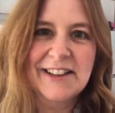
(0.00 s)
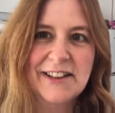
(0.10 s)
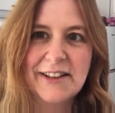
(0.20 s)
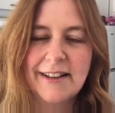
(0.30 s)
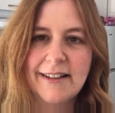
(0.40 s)

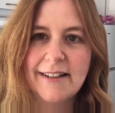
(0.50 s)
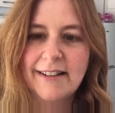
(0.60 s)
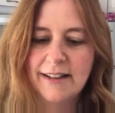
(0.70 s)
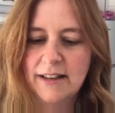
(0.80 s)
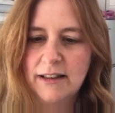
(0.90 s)
Okay,
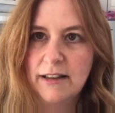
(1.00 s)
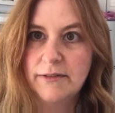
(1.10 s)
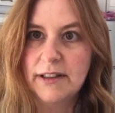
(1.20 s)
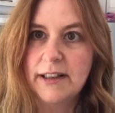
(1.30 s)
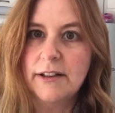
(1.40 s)
if
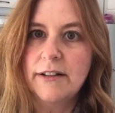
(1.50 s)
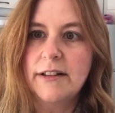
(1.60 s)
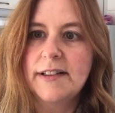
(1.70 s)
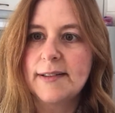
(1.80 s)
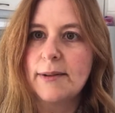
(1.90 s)
I go
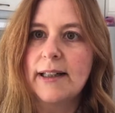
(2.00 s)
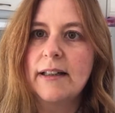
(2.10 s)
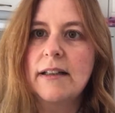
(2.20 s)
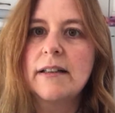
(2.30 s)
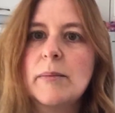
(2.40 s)
this way
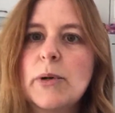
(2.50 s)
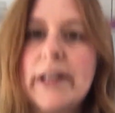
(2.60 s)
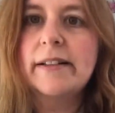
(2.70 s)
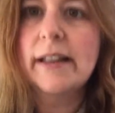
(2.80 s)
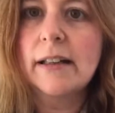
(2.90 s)
and then put
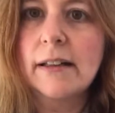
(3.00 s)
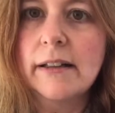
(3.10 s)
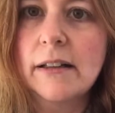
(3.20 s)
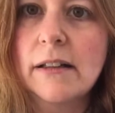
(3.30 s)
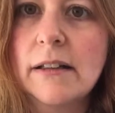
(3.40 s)
you down a
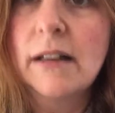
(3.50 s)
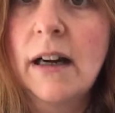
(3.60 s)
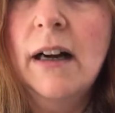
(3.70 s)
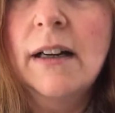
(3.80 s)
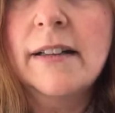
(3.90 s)
little,
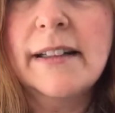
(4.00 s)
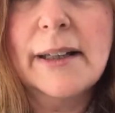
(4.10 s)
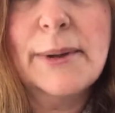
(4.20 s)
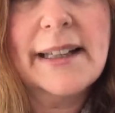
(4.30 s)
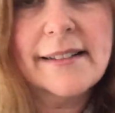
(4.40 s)
now
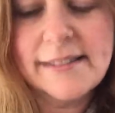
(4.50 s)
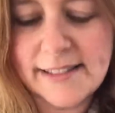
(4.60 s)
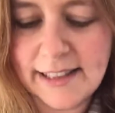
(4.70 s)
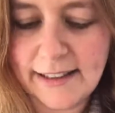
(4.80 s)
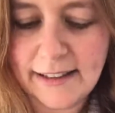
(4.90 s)
we can
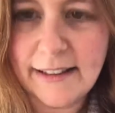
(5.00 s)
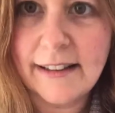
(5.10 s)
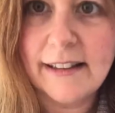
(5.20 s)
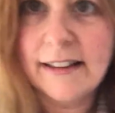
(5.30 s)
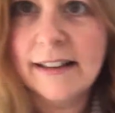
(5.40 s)

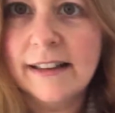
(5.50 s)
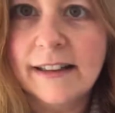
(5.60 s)
see.